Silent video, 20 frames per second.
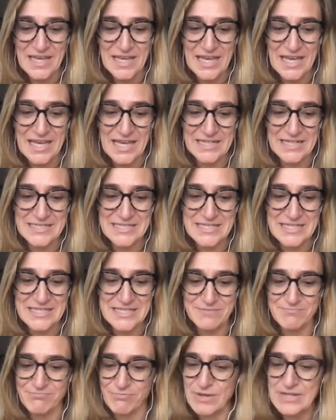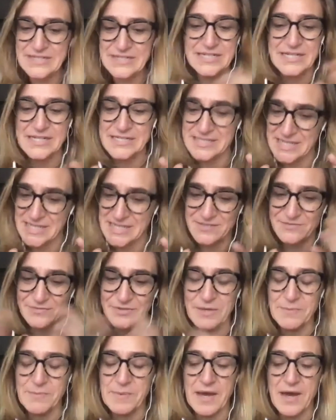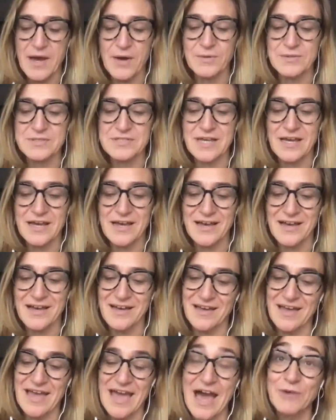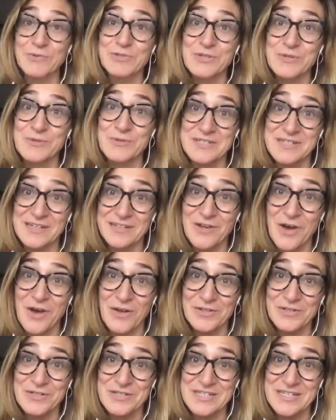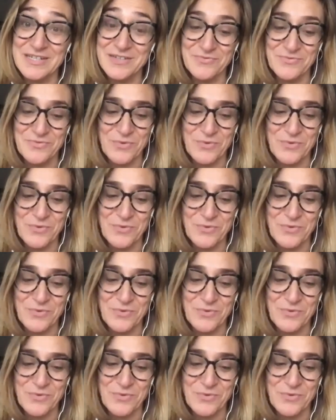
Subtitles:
And he's written extensively about how to use technology